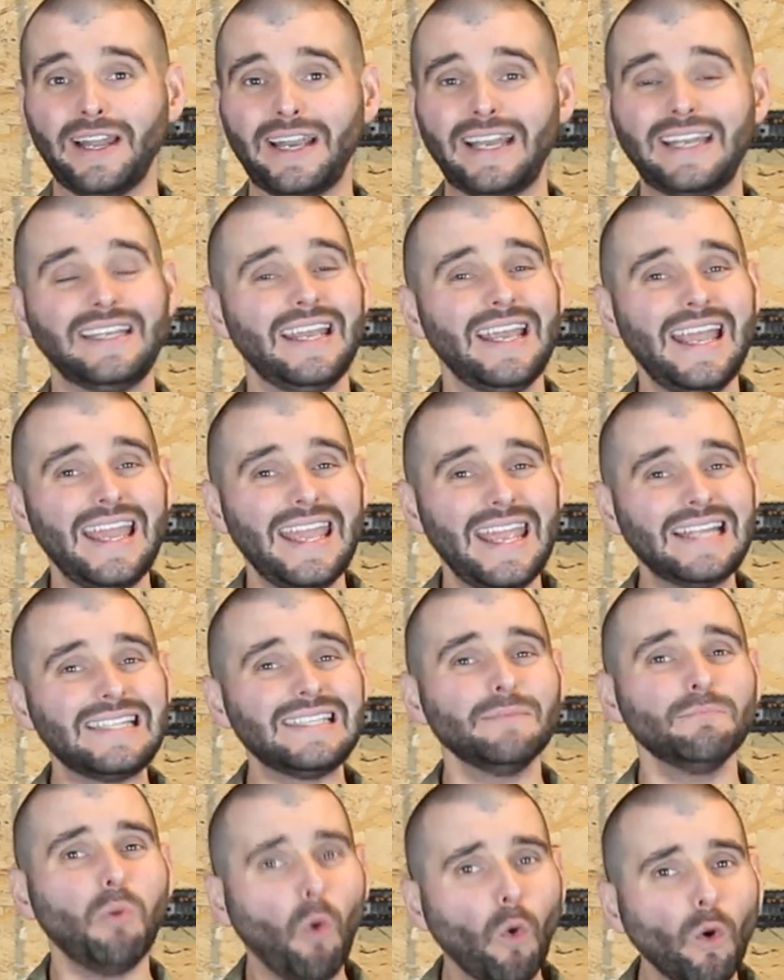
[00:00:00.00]
And it's
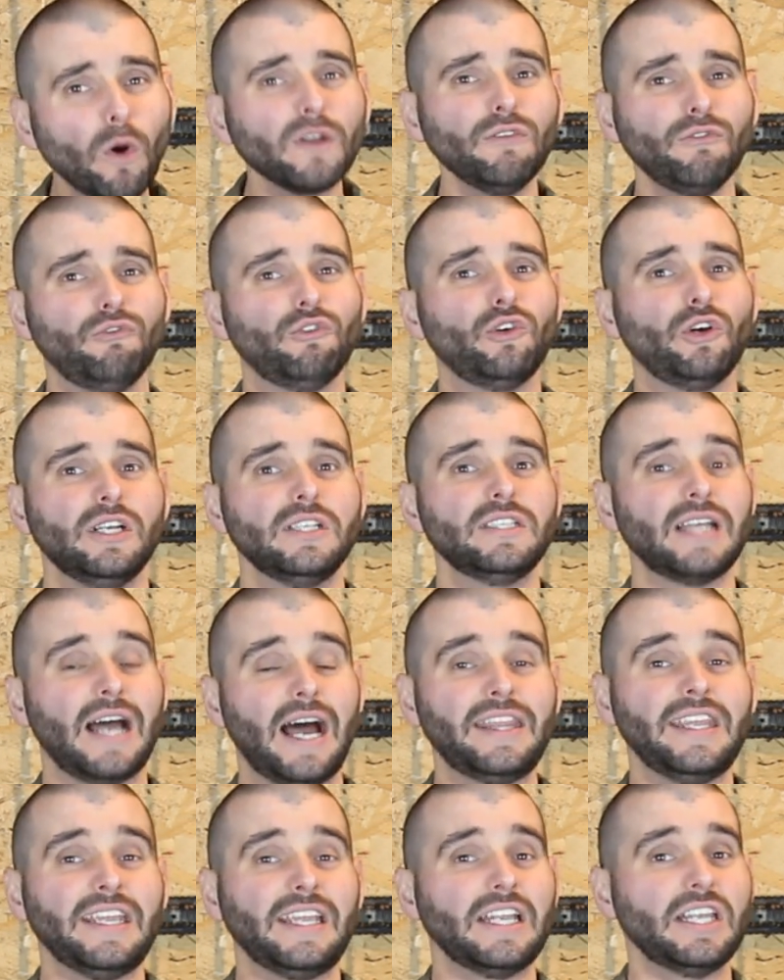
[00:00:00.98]
important for us, I
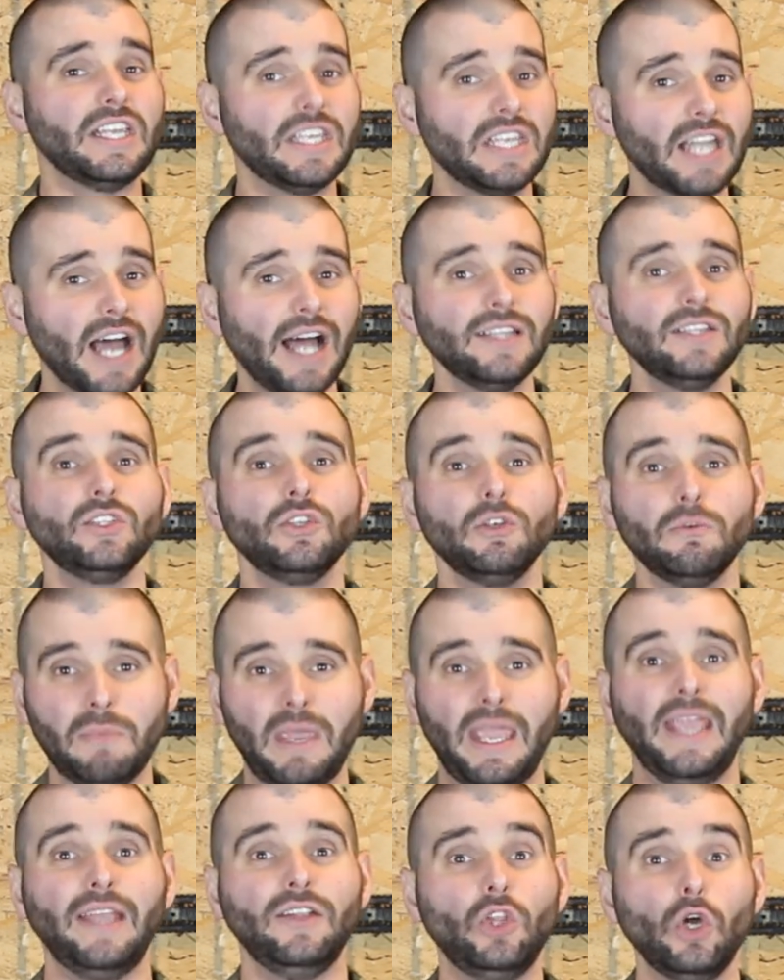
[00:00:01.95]
think, not to
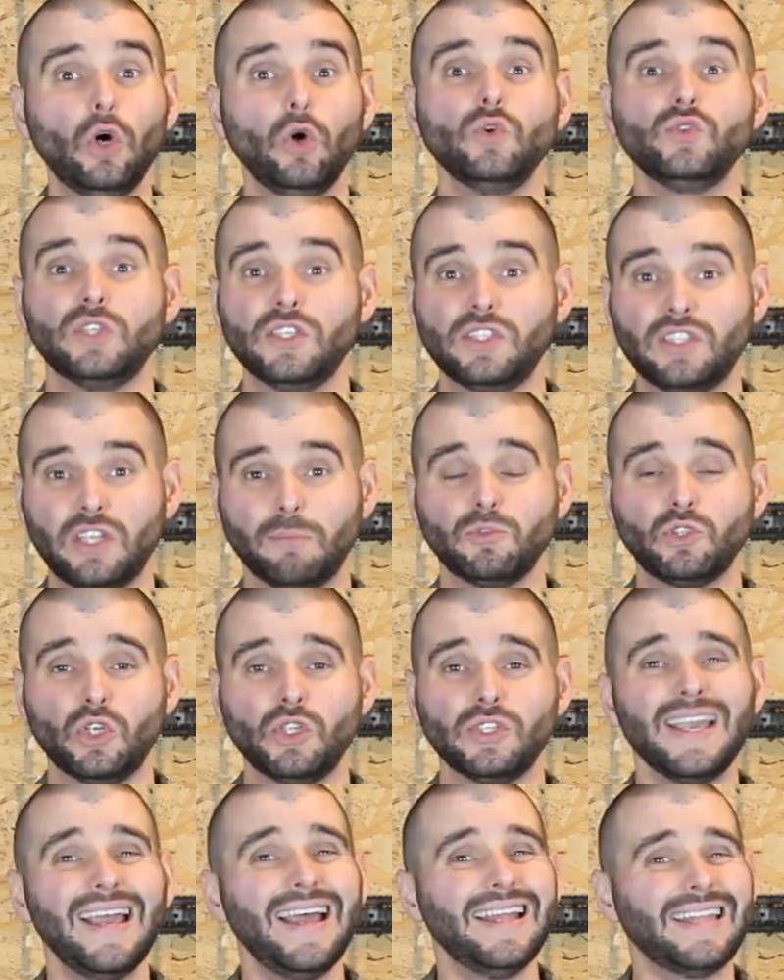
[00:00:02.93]
make those
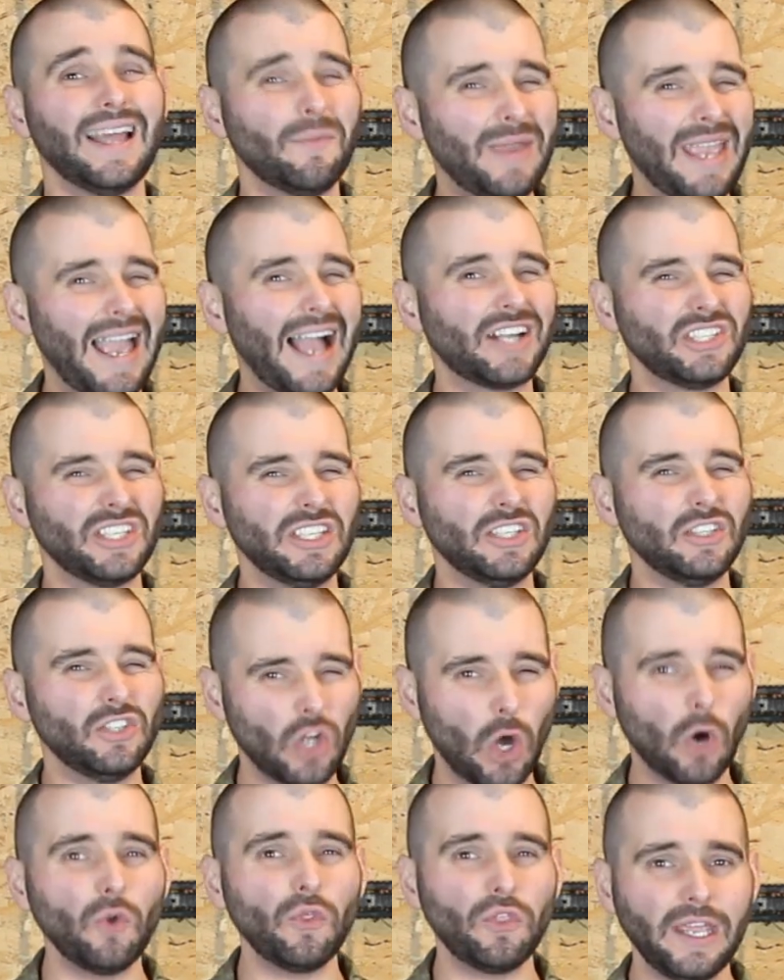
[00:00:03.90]
assumptions, that we actually
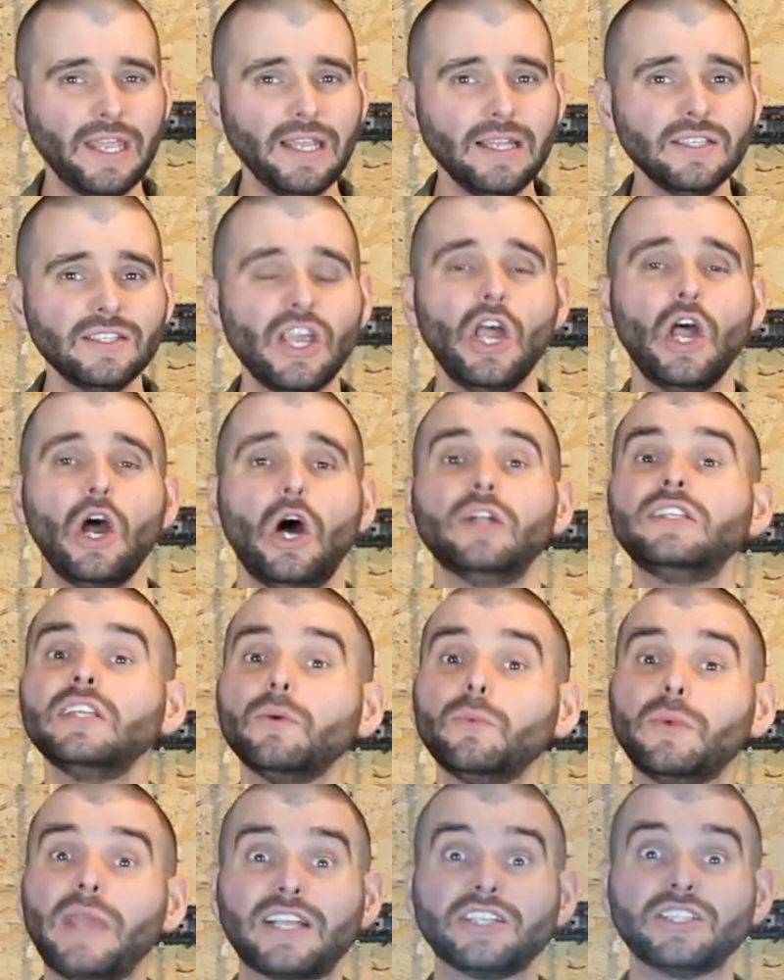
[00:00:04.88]
know things until
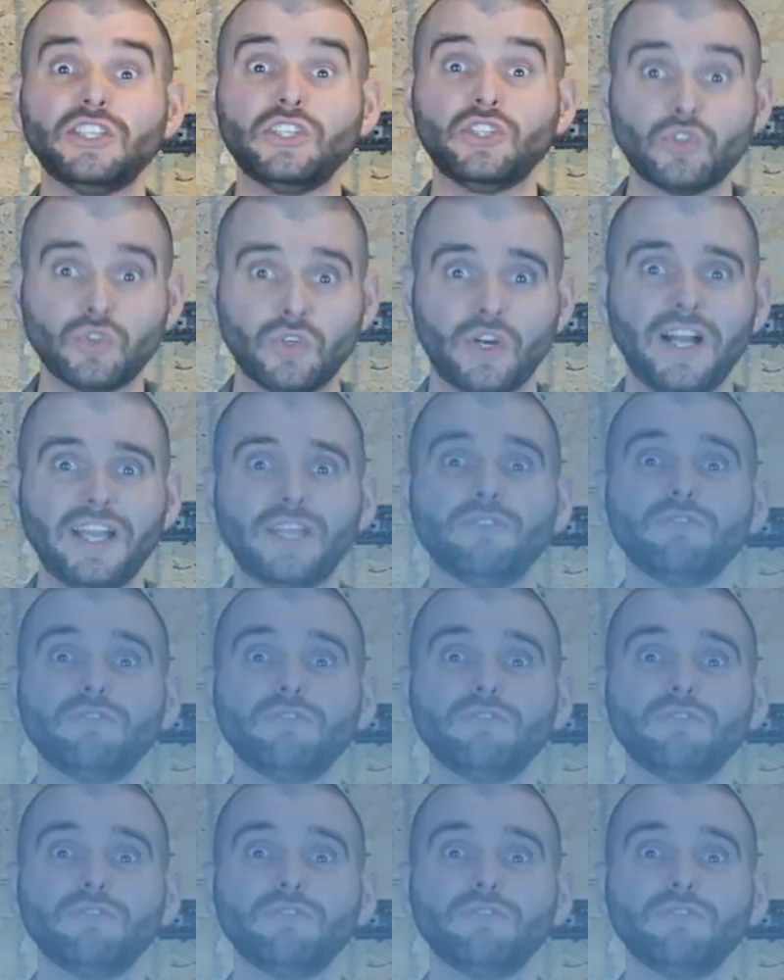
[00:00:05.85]
we actually try it